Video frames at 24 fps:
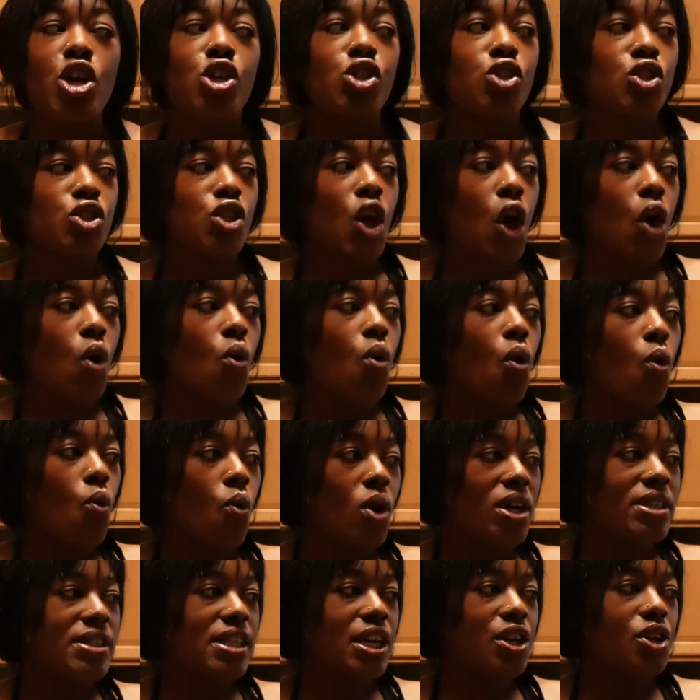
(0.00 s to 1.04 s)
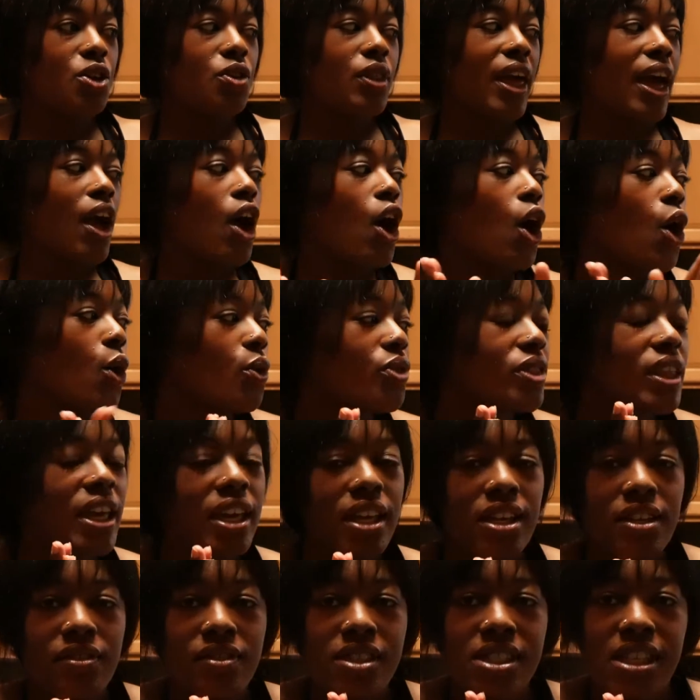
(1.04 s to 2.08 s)
So once I do that,
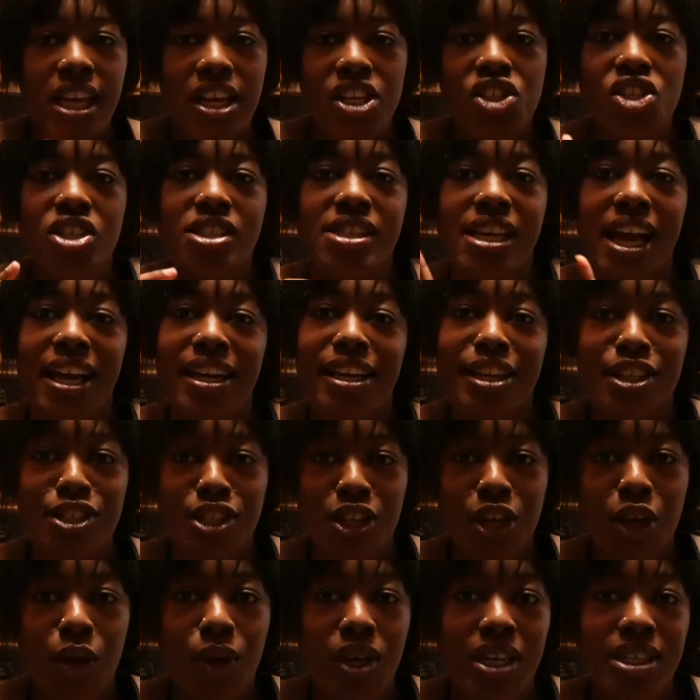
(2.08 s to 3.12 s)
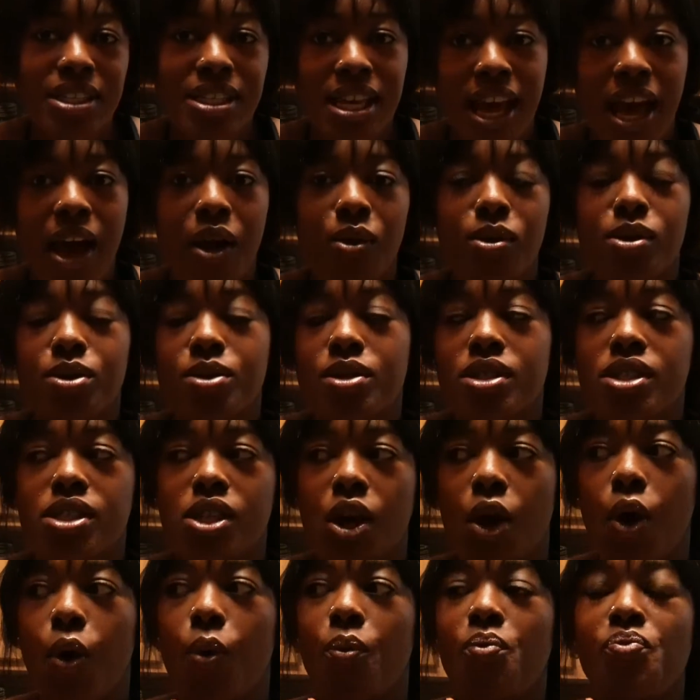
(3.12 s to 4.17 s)
thinking of stations, I need to go get towels.
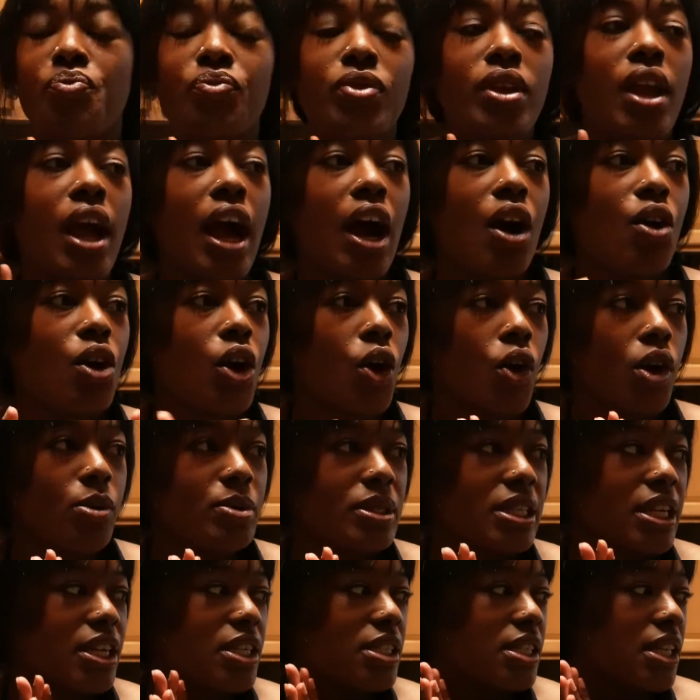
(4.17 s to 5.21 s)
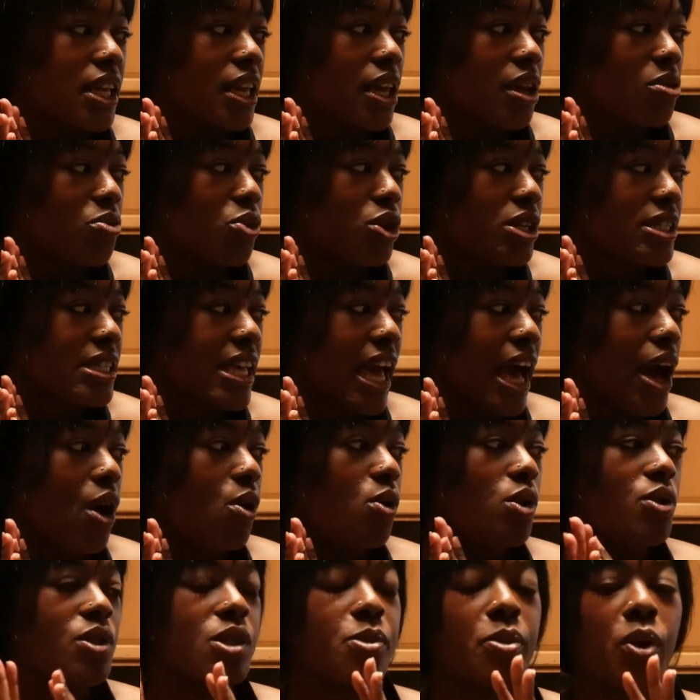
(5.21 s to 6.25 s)
So I'll go upstairs and get more
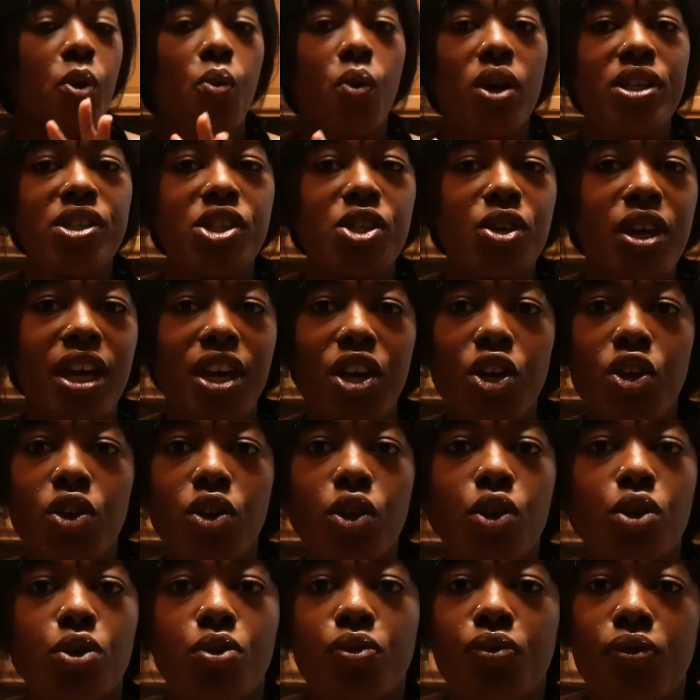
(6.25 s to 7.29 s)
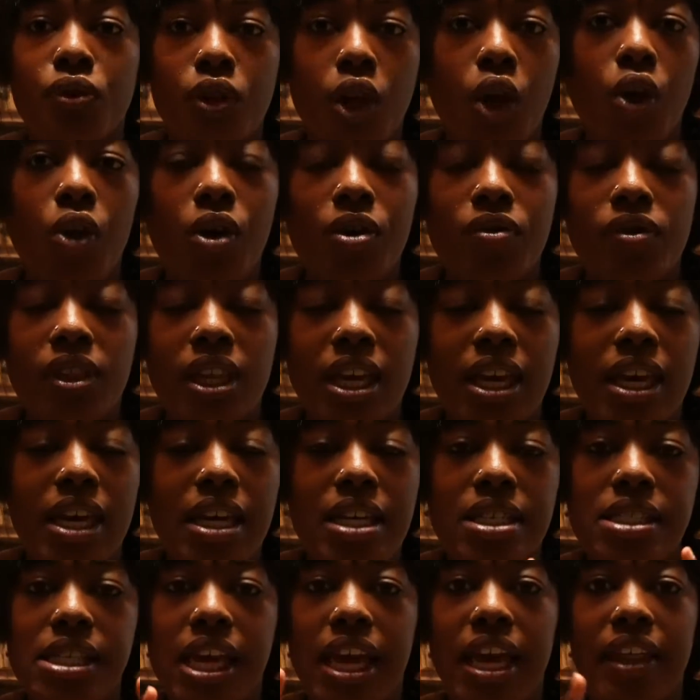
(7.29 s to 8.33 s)
towels. But once you get your little flow of
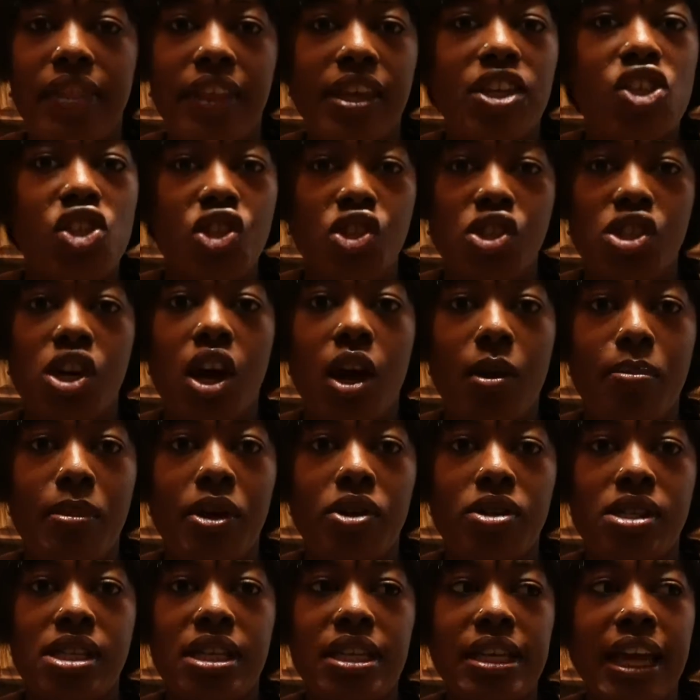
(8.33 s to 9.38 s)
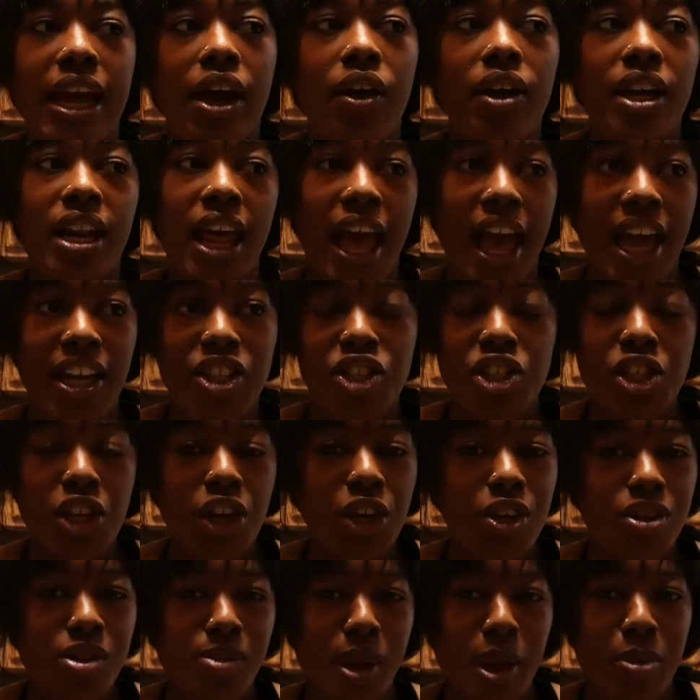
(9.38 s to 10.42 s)
things and they just start melting down, it actually
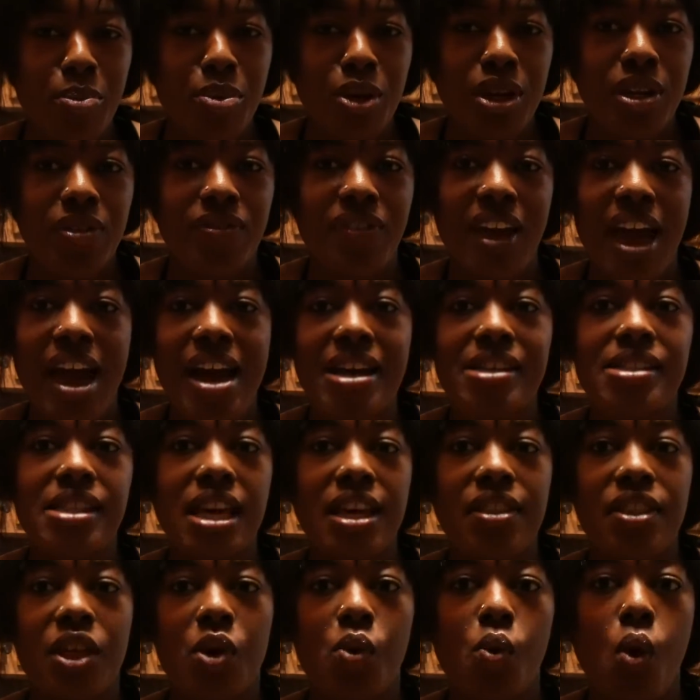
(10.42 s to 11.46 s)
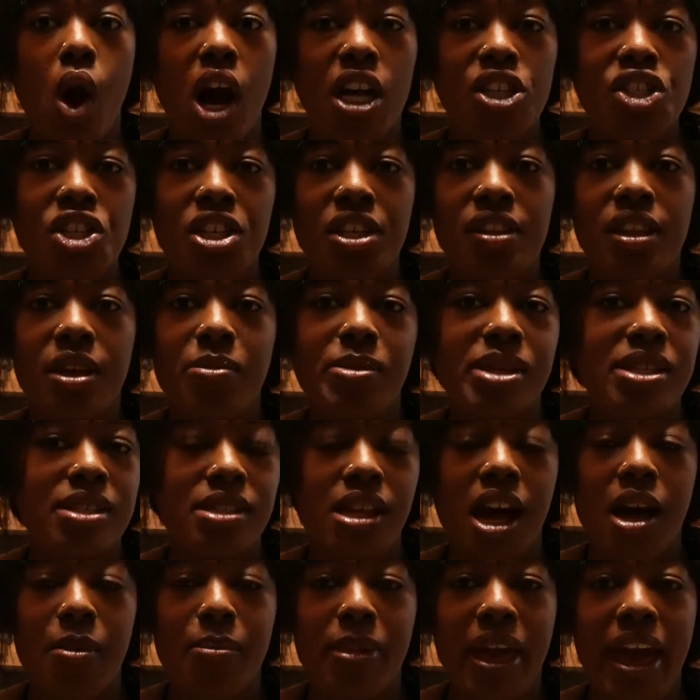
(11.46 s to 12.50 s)
goes by pretty fast. And then washing them is
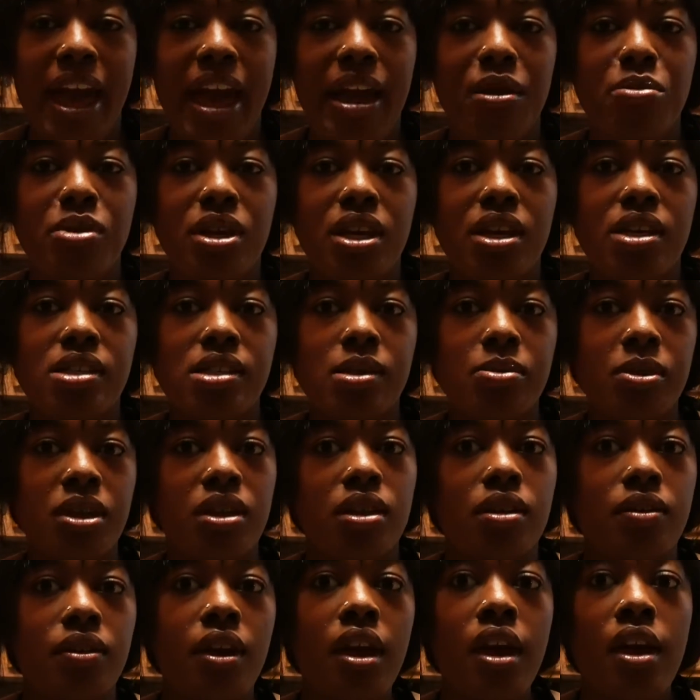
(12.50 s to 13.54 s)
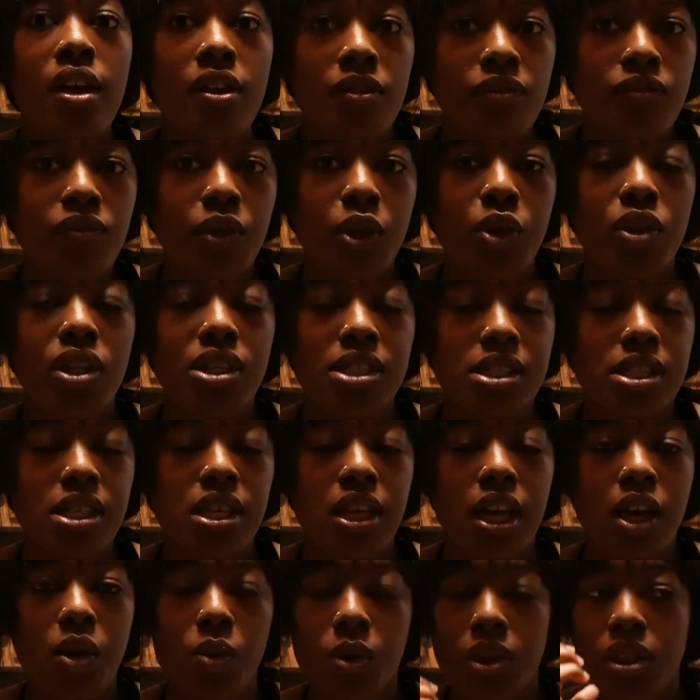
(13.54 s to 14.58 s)
not bad, because I'm gonna fill the
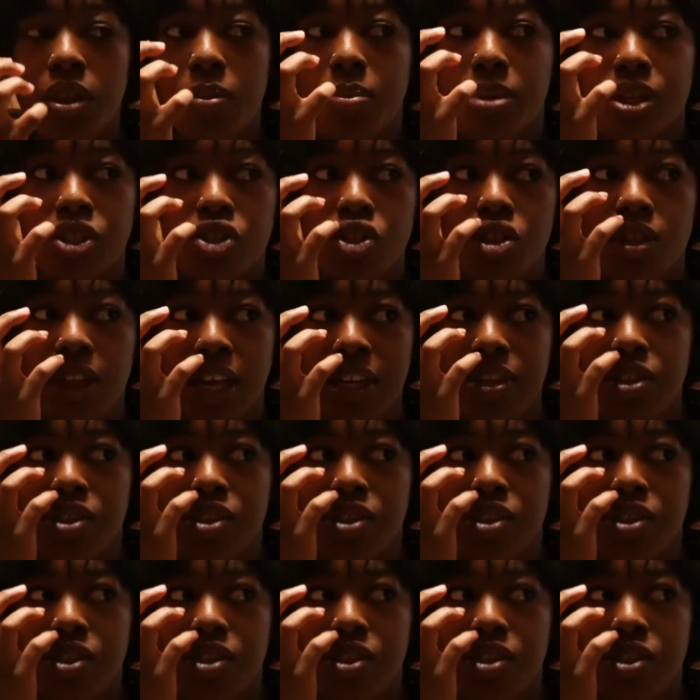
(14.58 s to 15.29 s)
sink up with a bunch of like